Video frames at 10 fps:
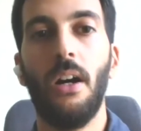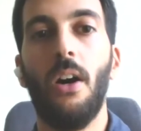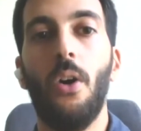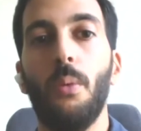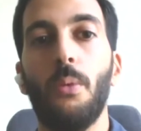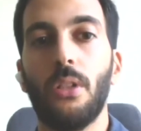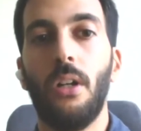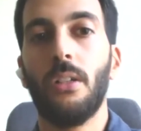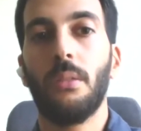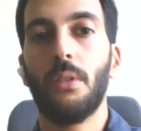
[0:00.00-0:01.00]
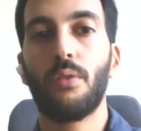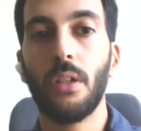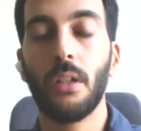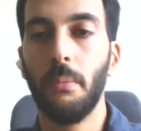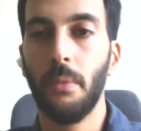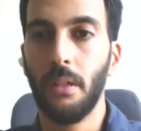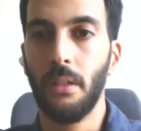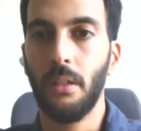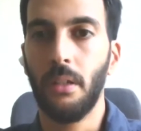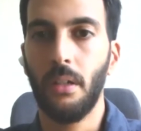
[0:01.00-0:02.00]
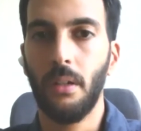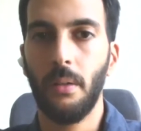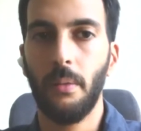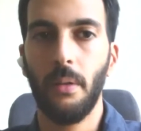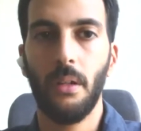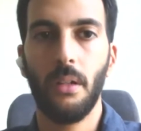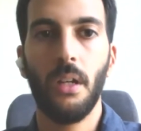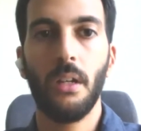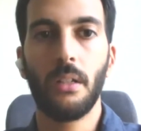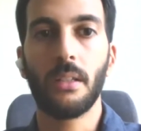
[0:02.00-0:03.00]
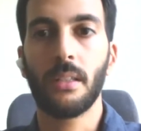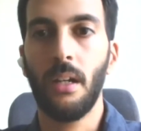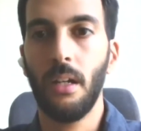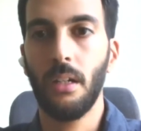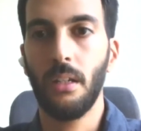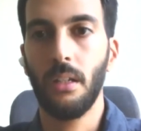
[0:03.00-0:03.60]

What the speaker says: almost ultimate freedom in design,